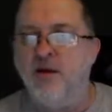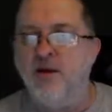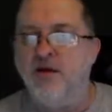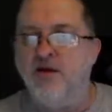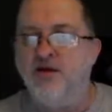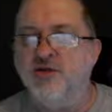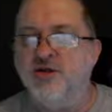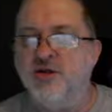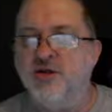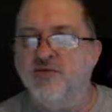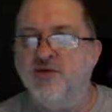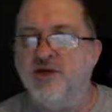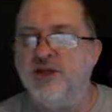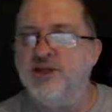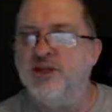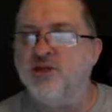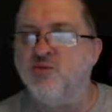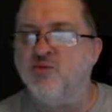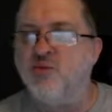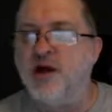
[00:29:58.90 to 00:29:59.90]
So
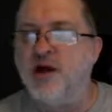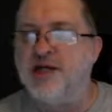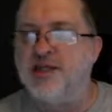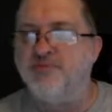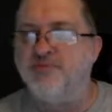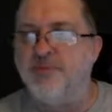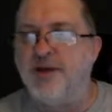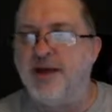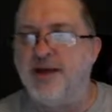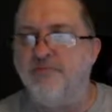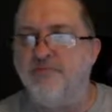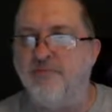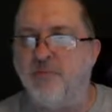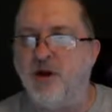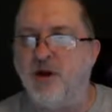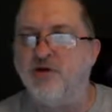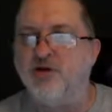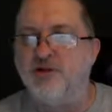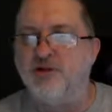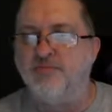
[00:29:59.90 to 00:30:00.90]
this is where I spent
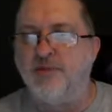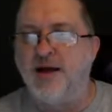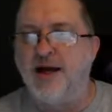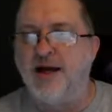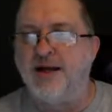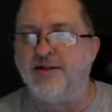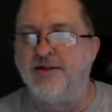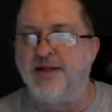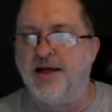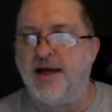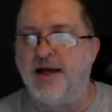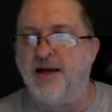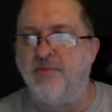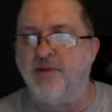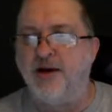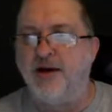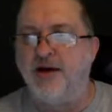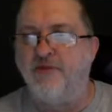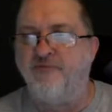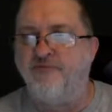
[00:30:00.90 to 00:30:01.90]
most of my time
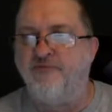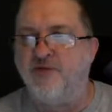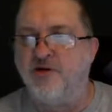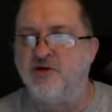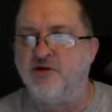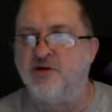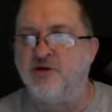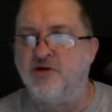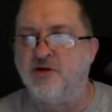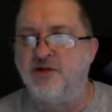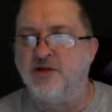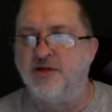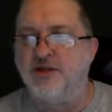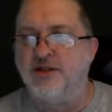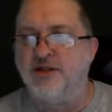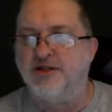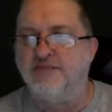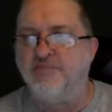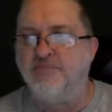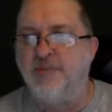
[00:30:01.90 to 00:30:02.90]
when I first looked at
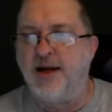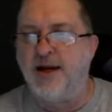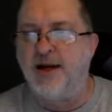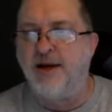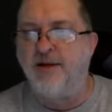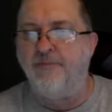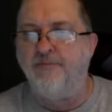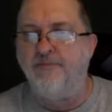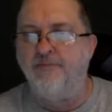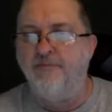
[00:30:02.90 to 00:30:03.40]
this map.